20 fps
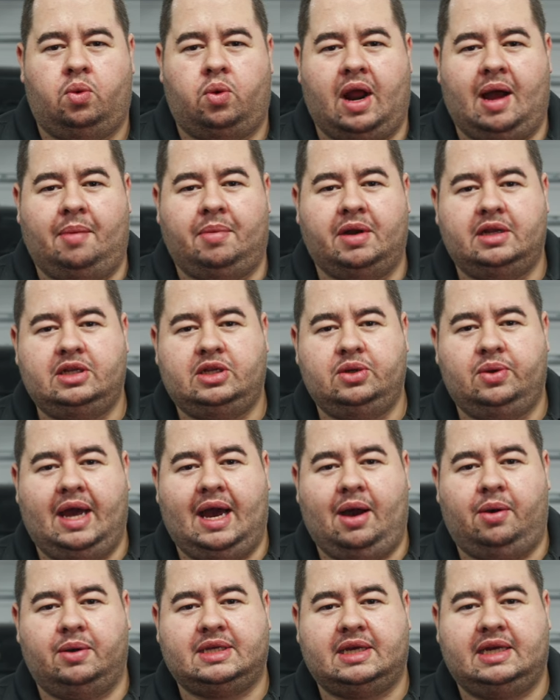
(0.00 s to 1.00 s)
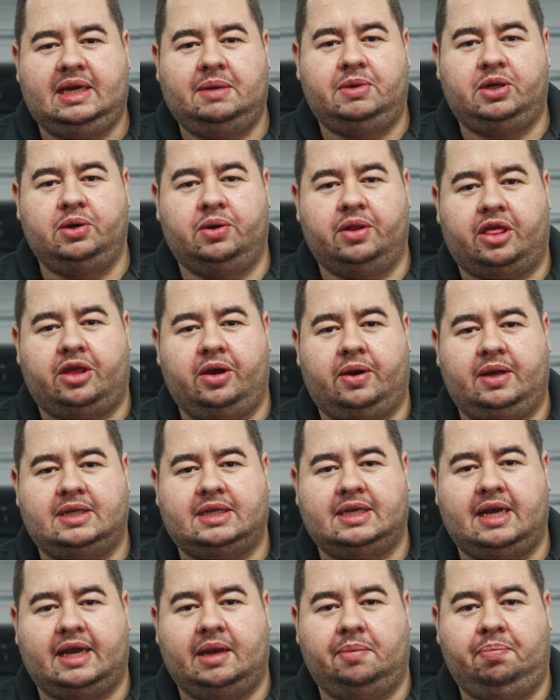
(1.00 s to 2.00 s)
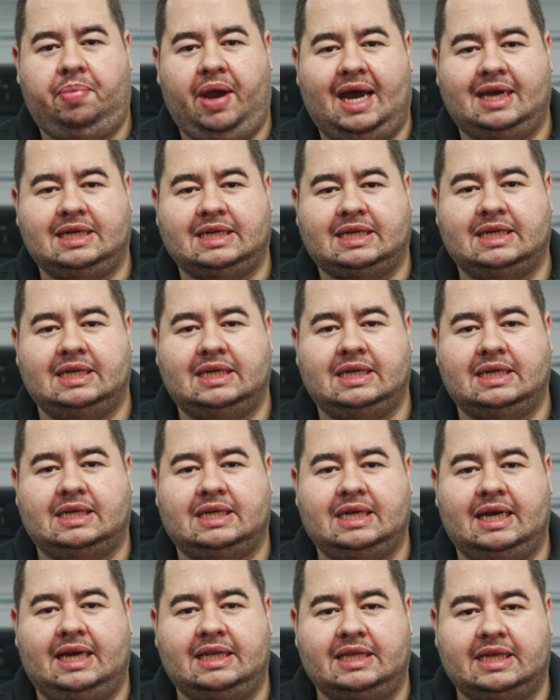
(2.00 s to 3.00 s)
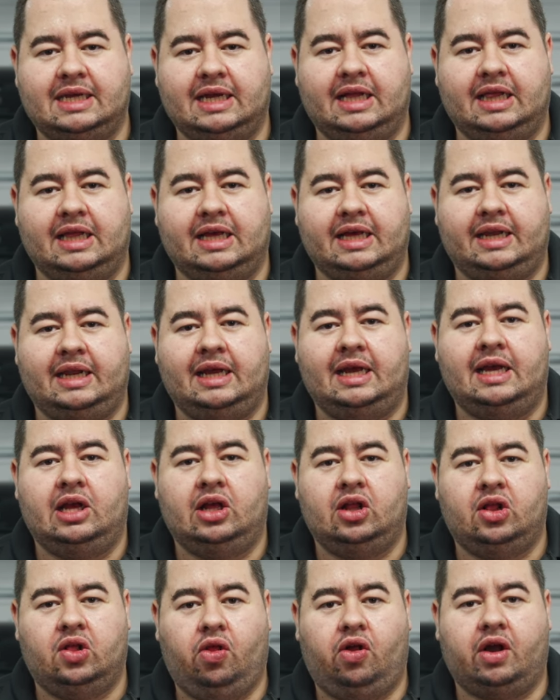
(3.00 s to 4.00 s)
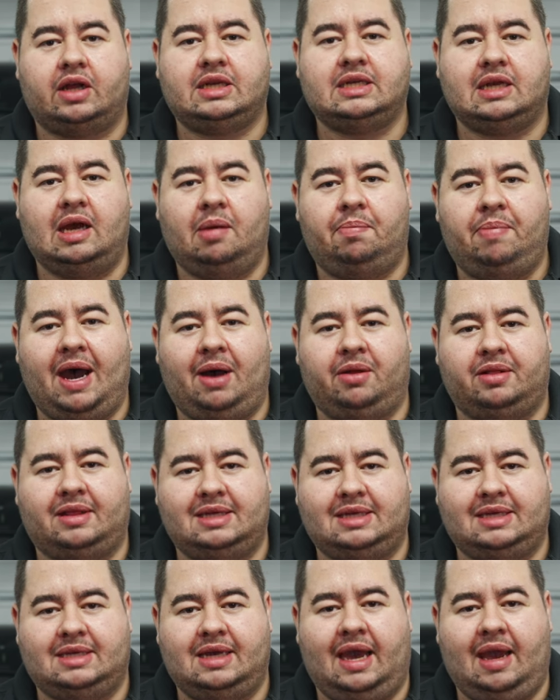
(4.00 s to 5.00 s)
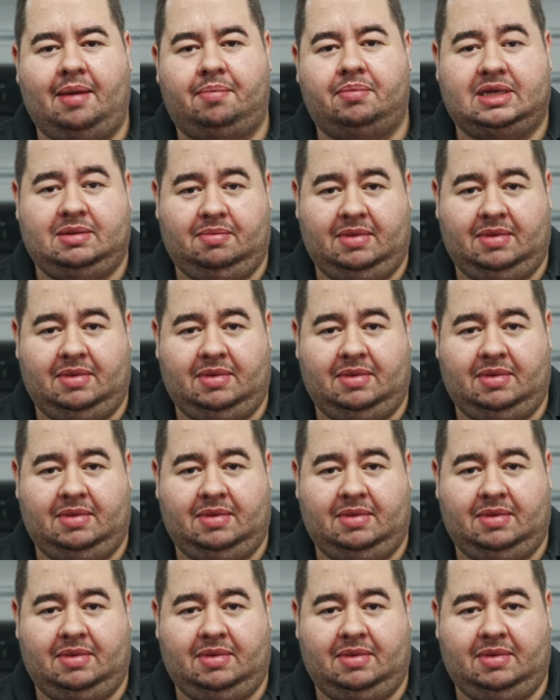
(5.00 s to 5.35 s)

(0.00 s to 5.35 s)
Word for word: What I'm gonna do now is keep doing 30 second passes until it looks about the same to